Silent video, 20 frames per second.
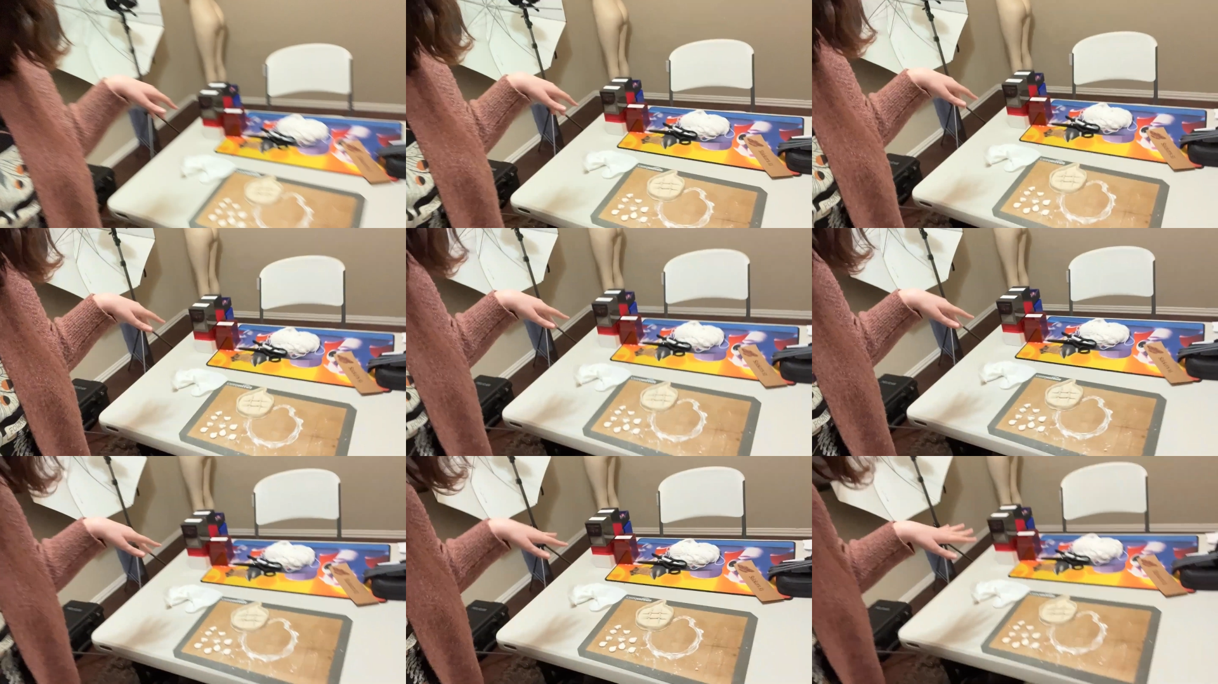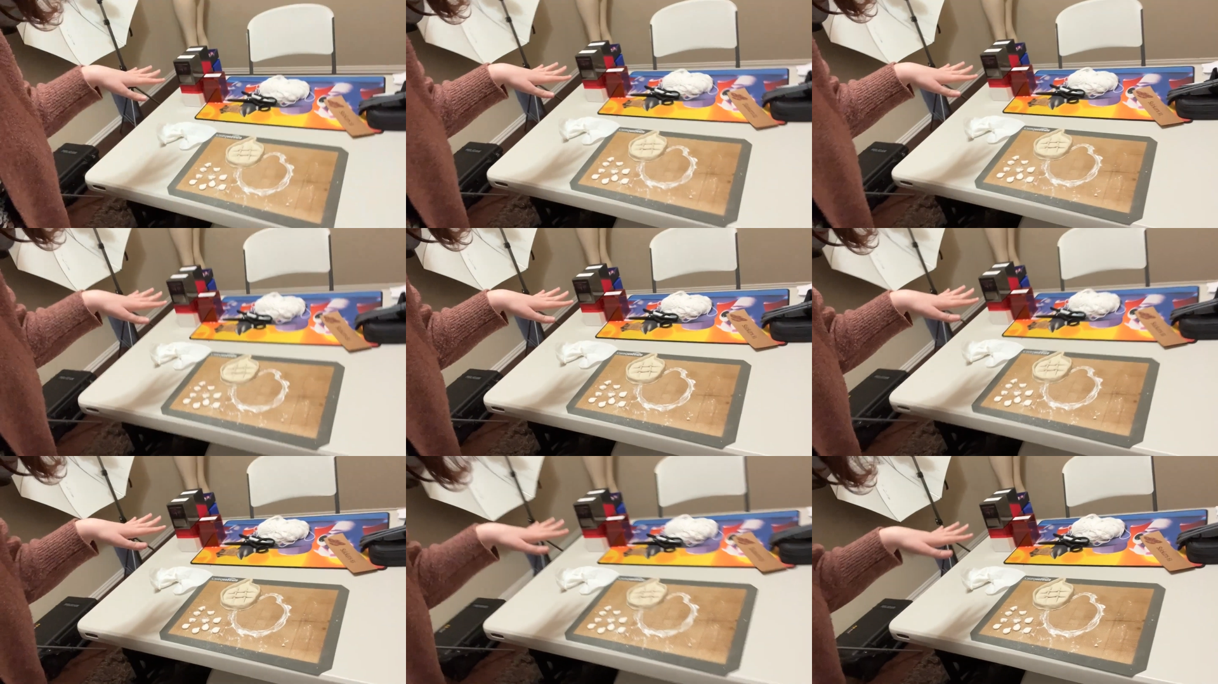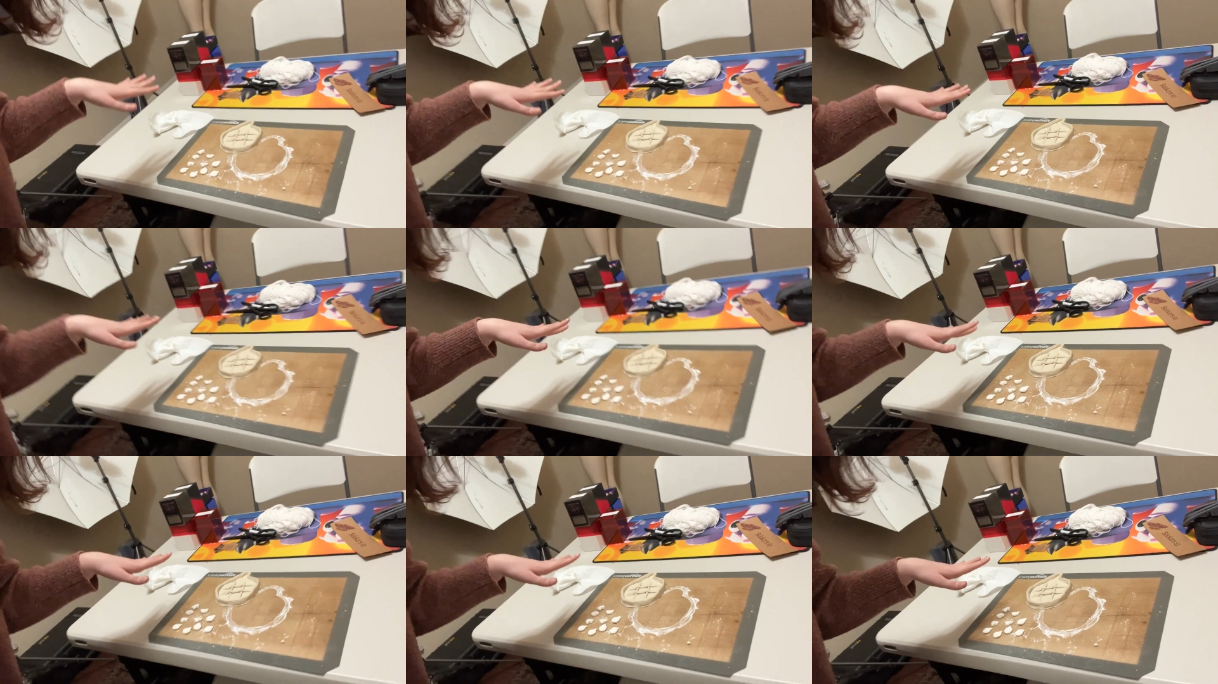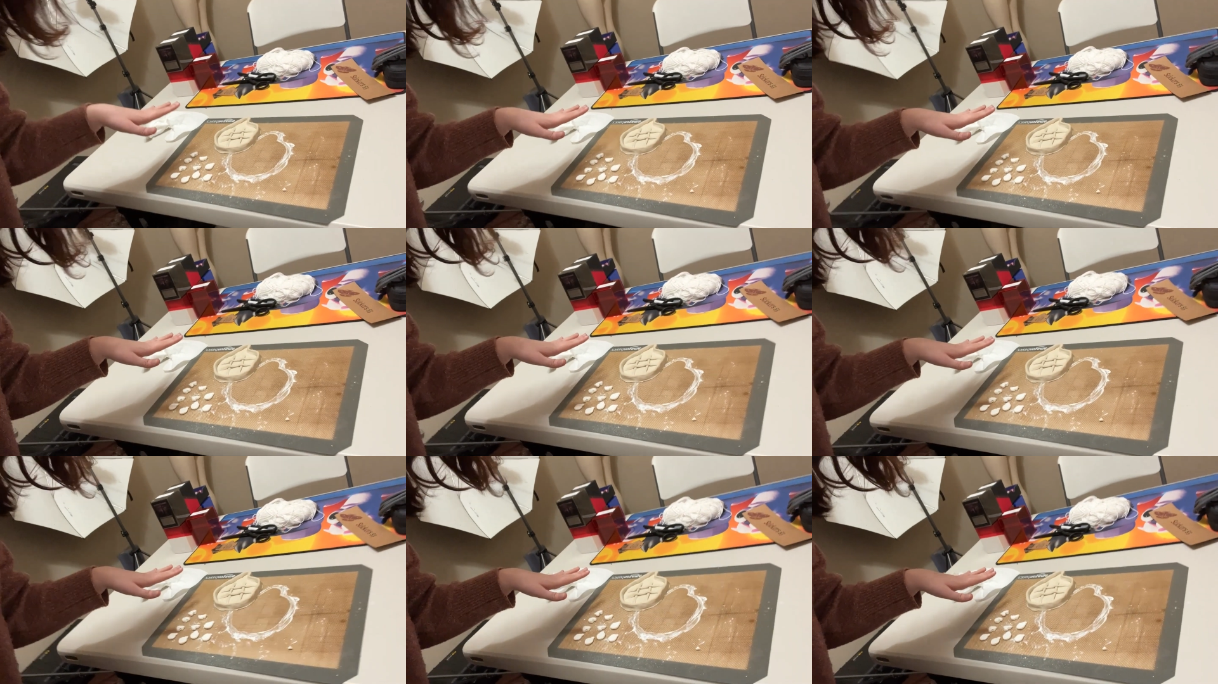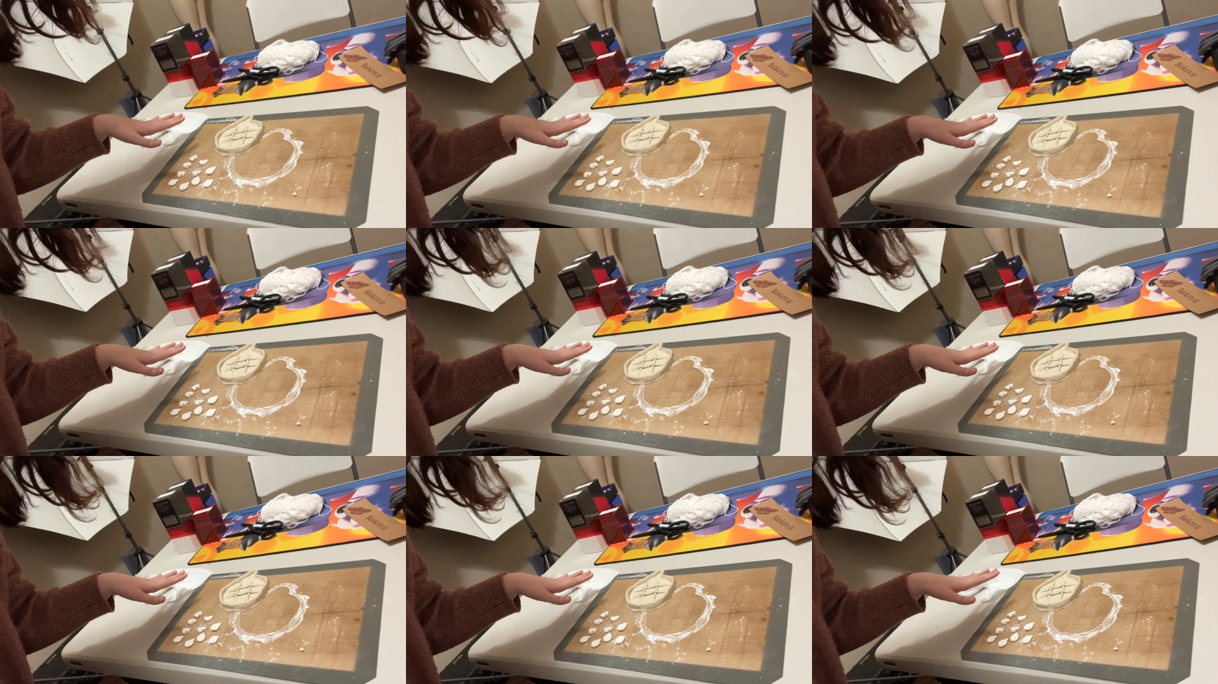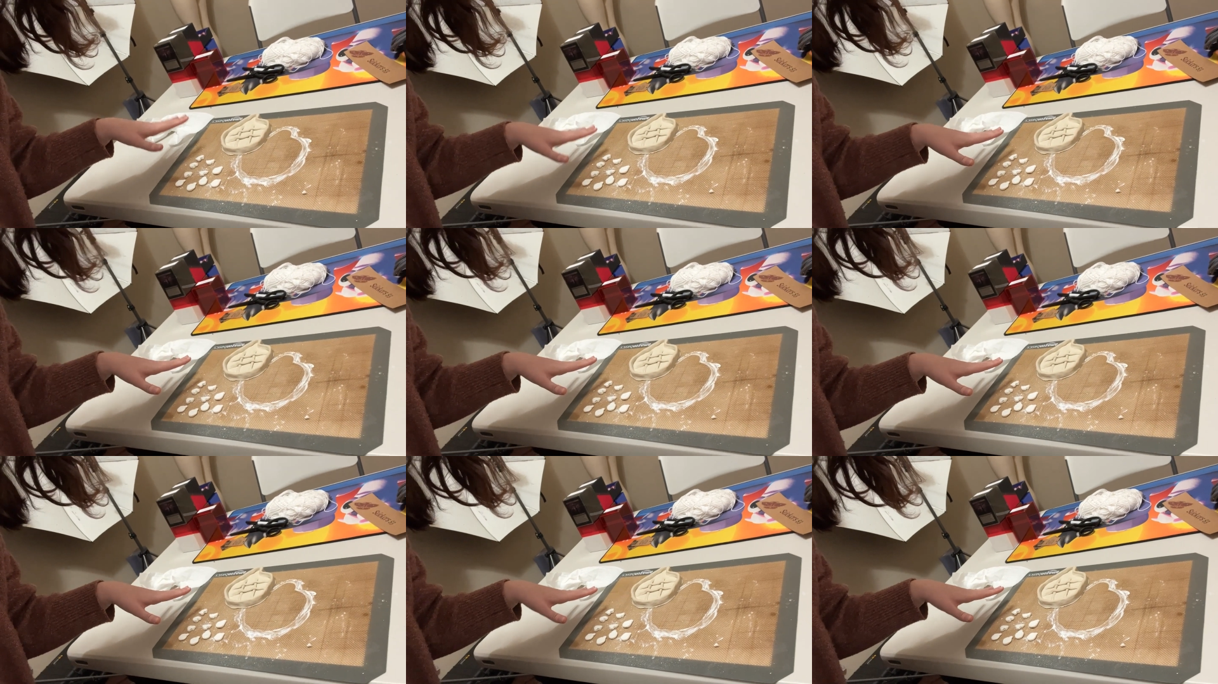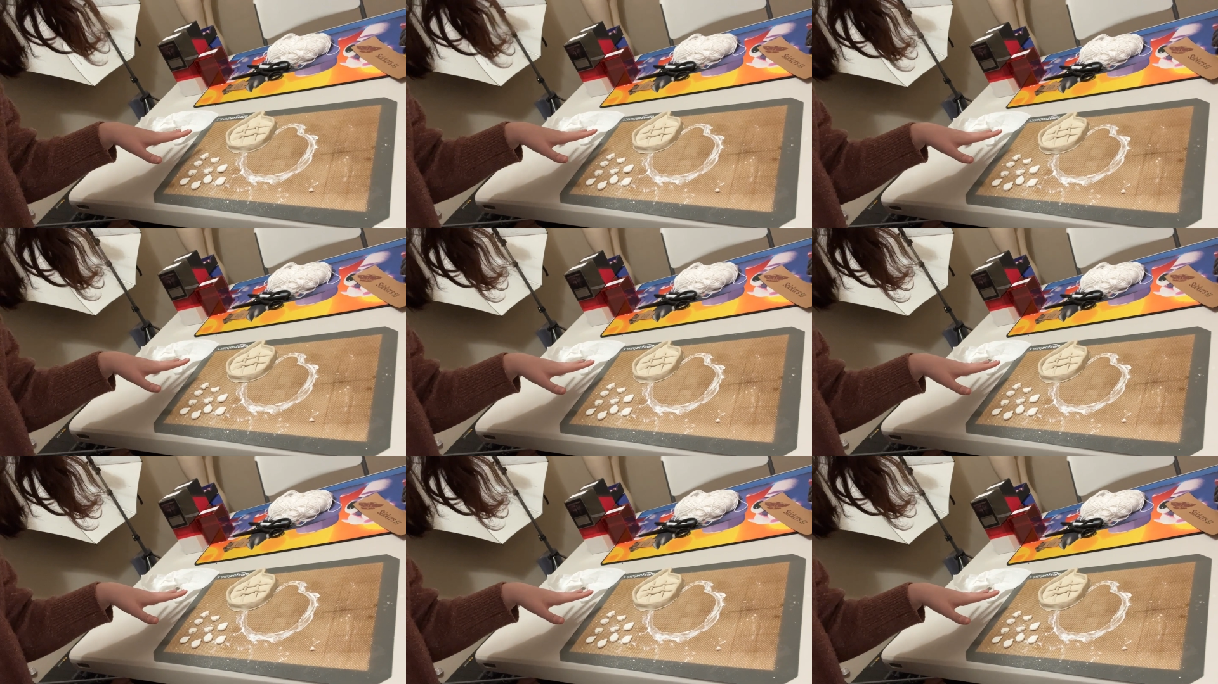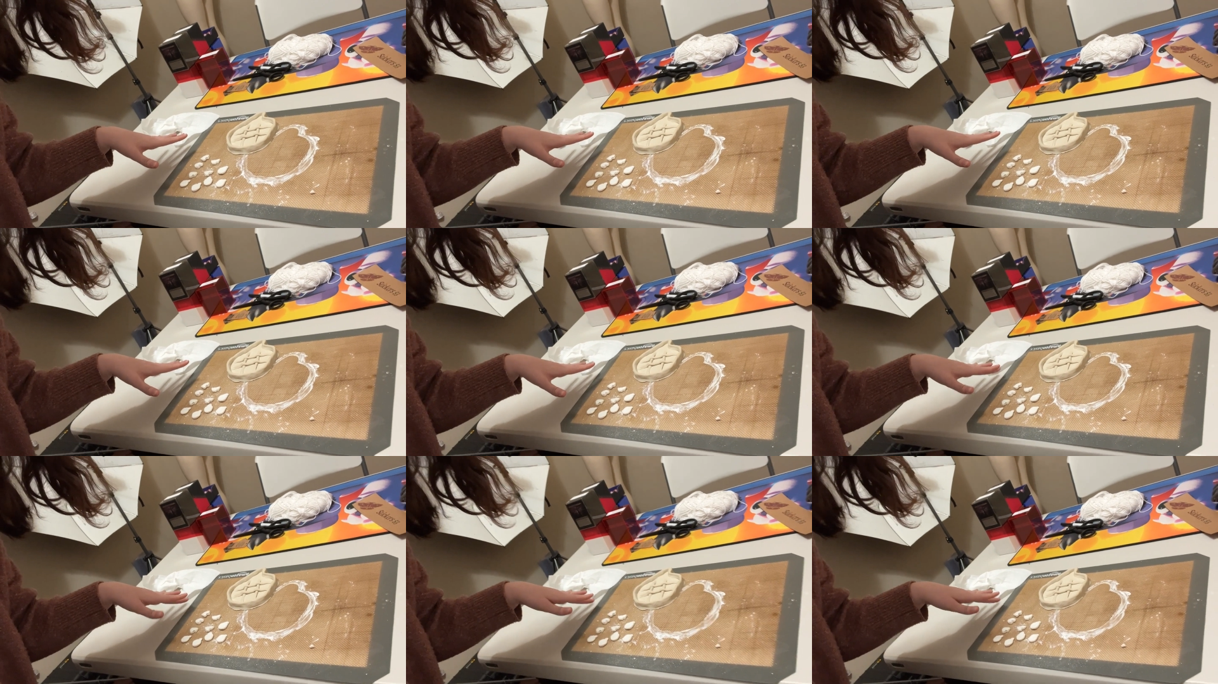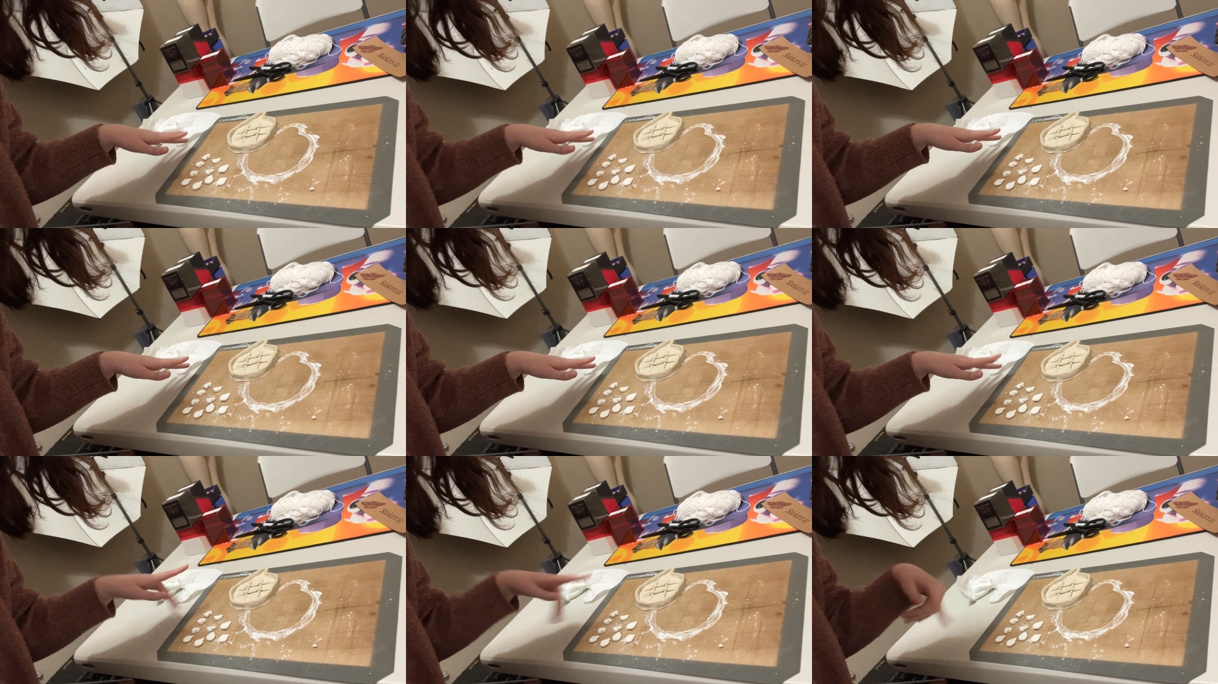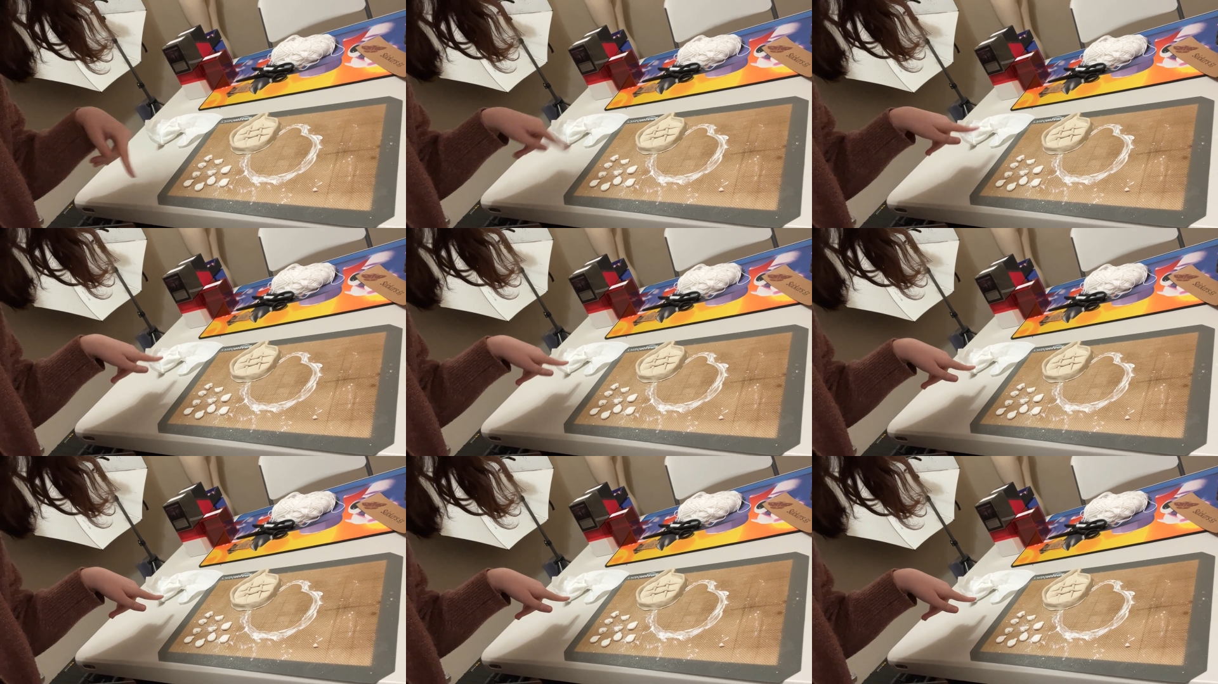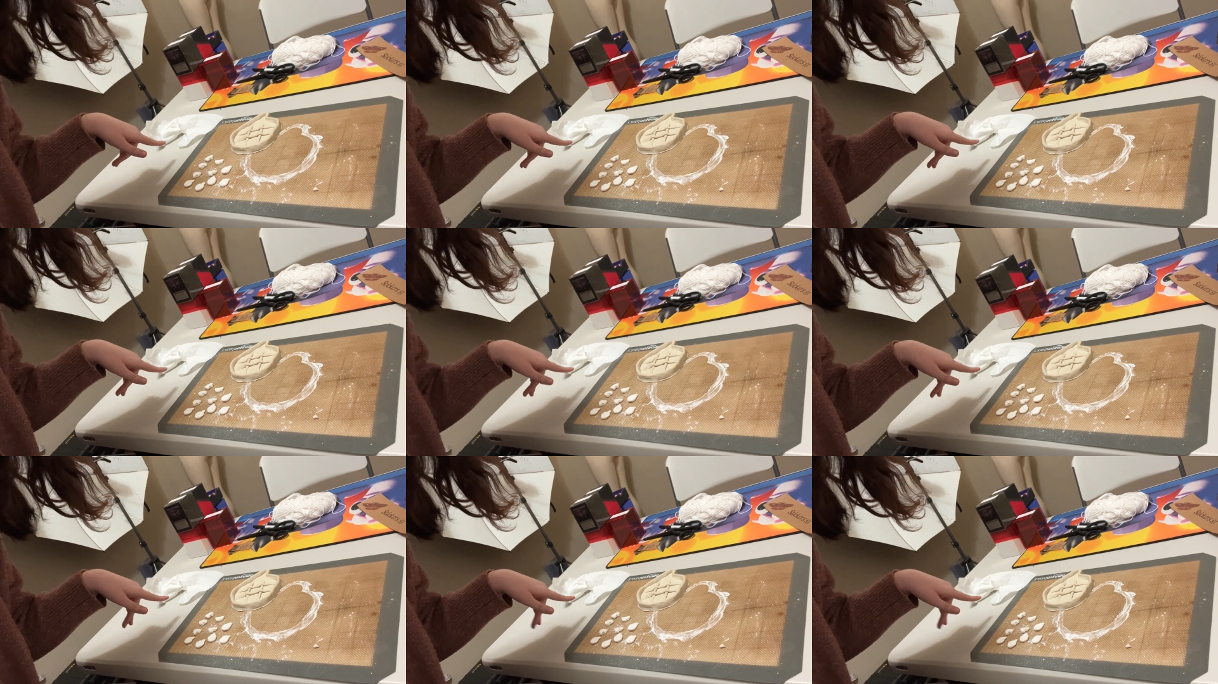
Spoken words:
Nobody's mouth can be seen.